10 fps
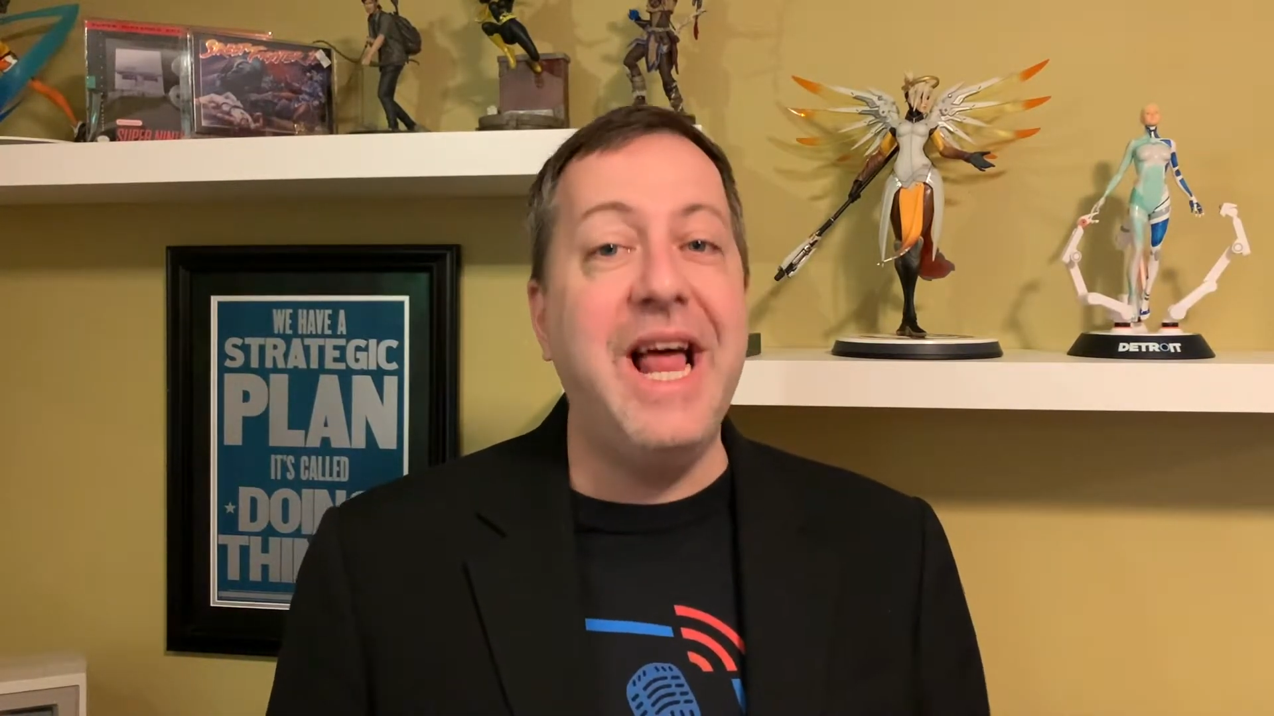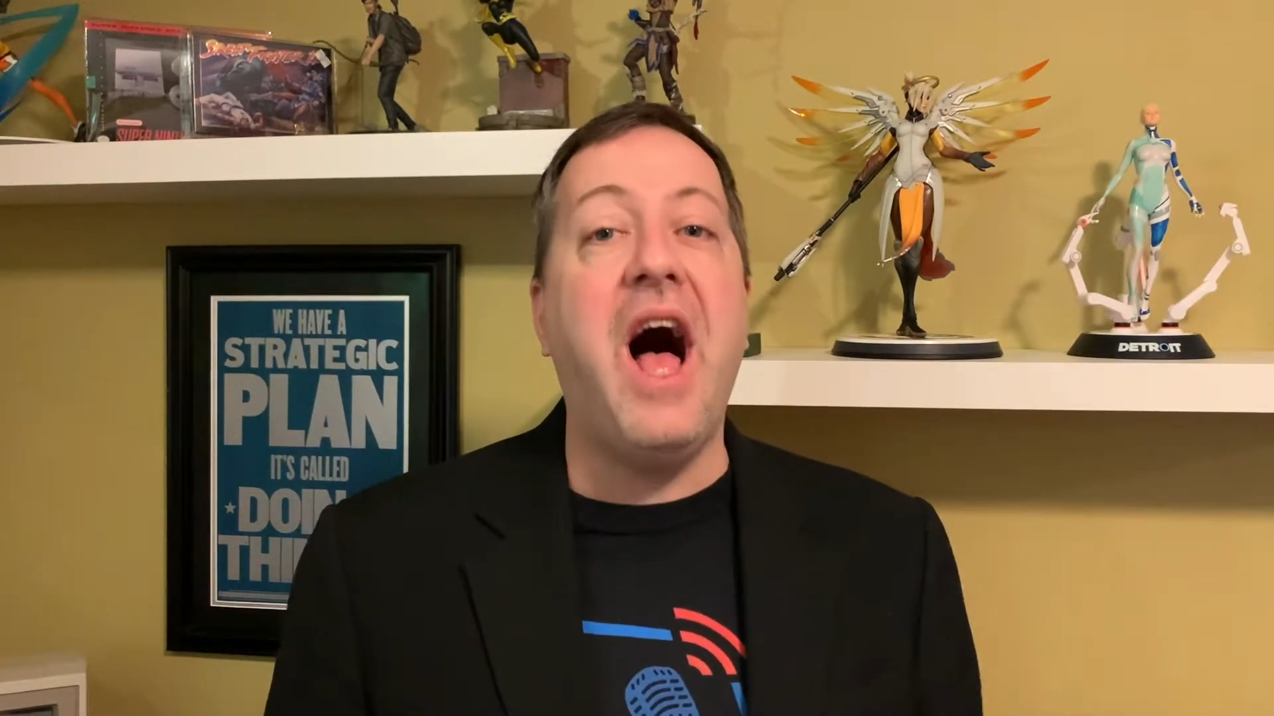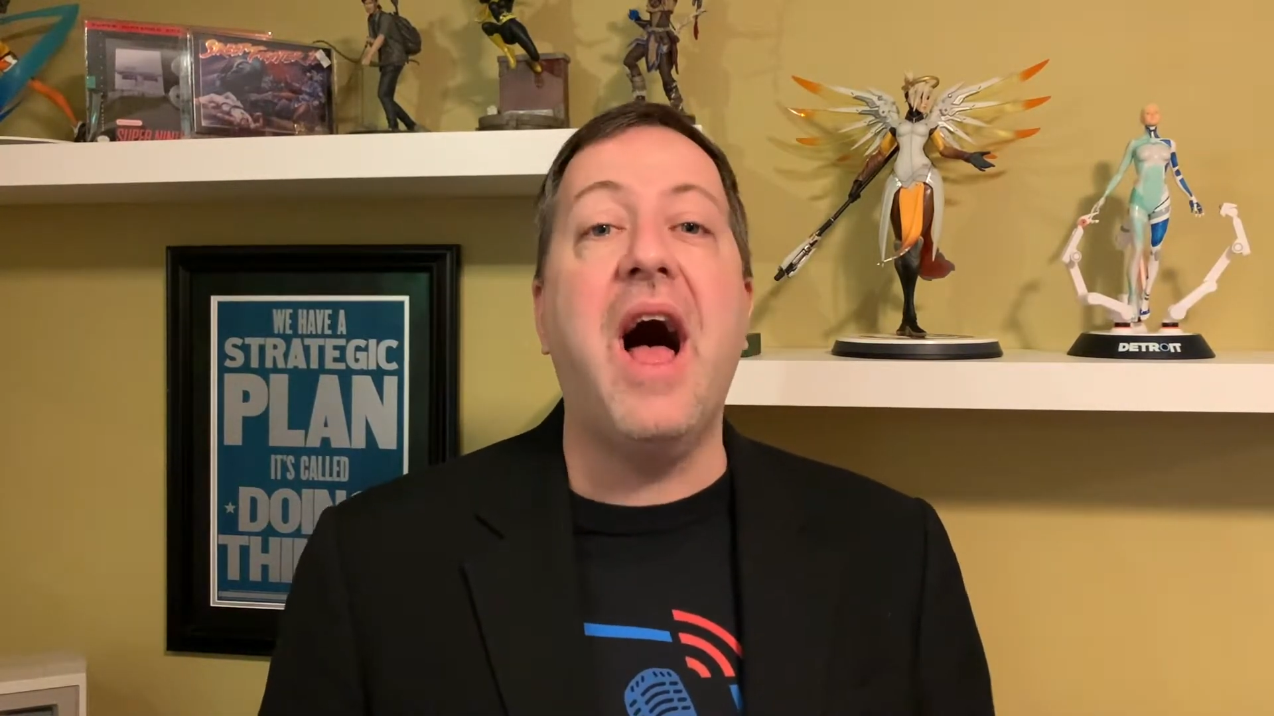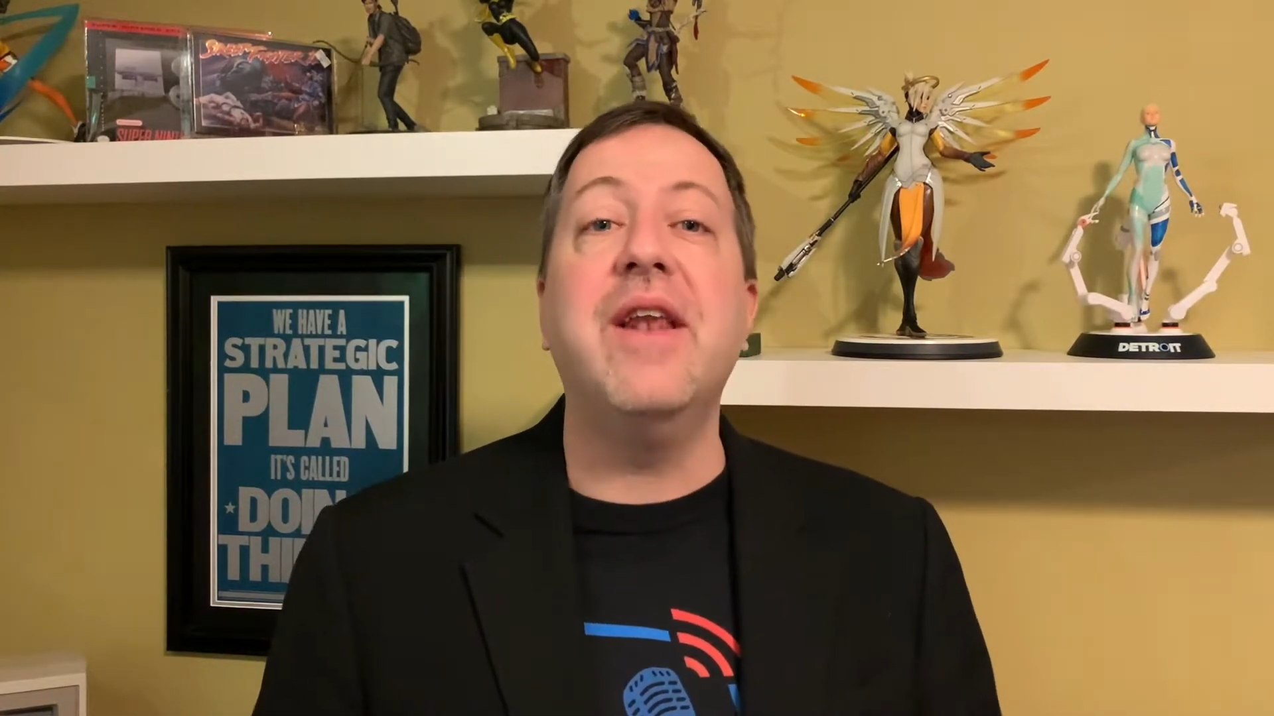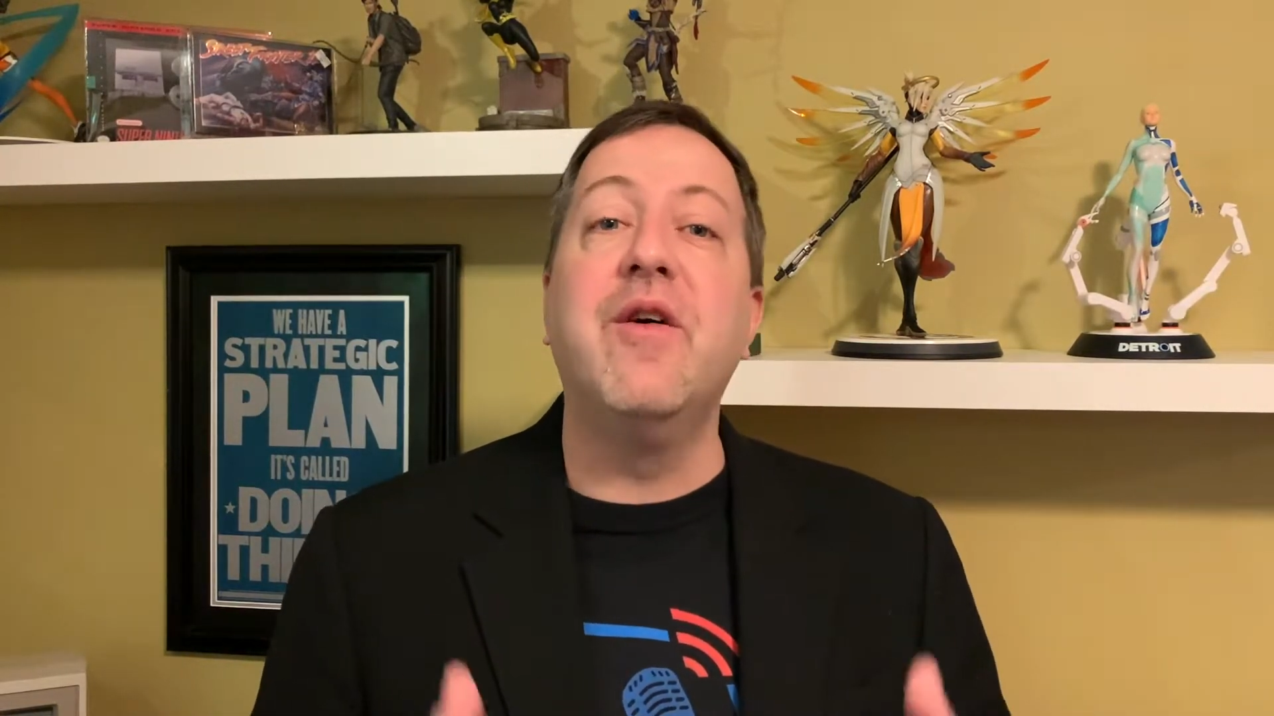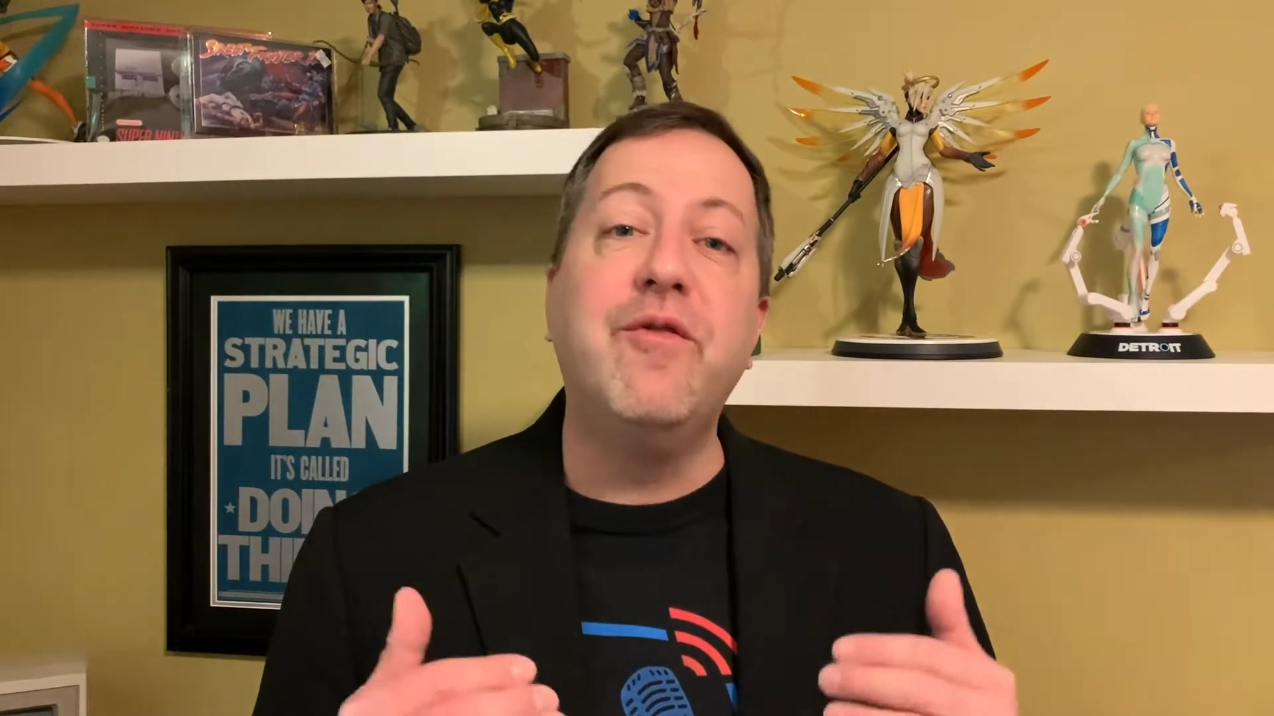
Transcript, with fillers: not